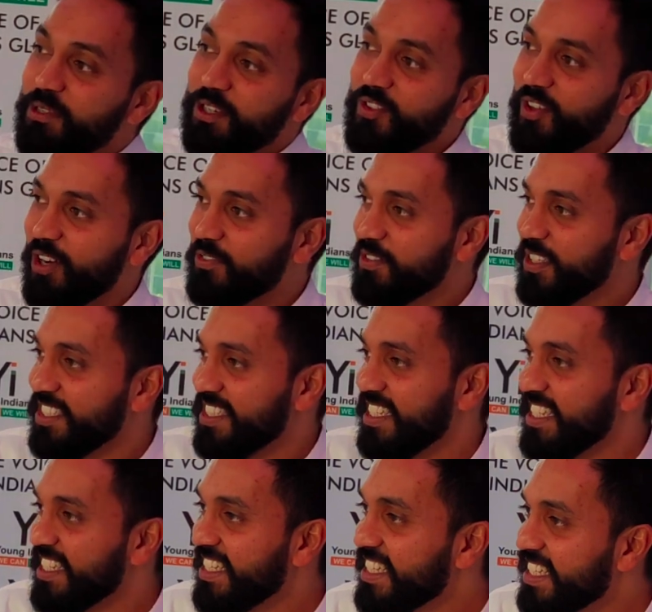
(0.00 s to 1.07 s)
in the office
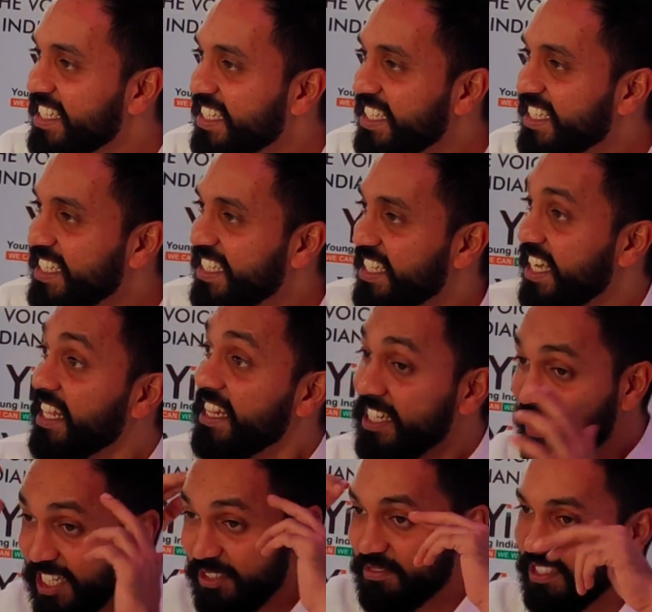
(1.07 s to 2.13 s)
in
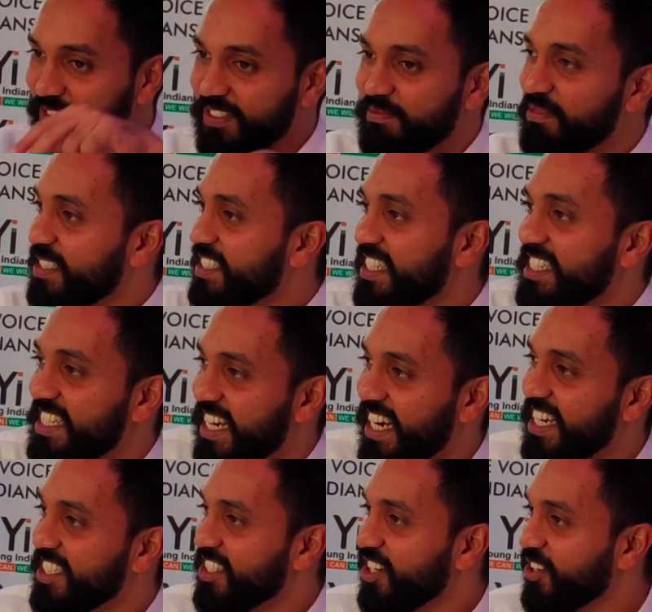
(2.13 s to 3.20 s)
terms of the business
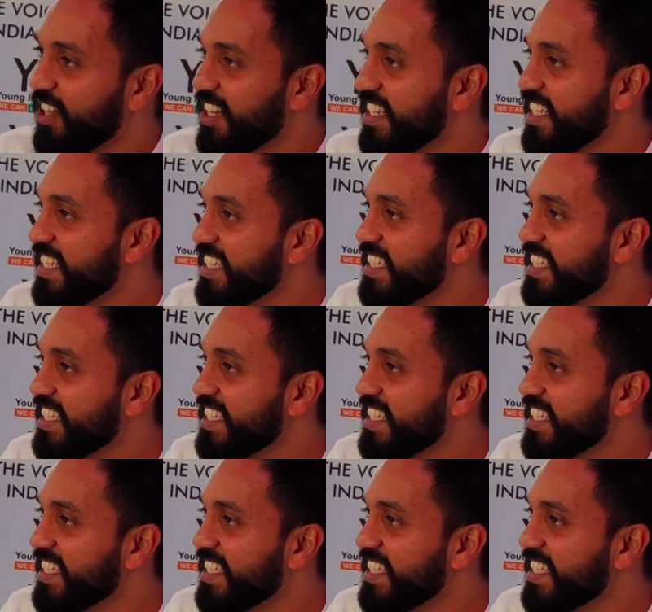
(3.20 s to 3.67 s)
strategy and all?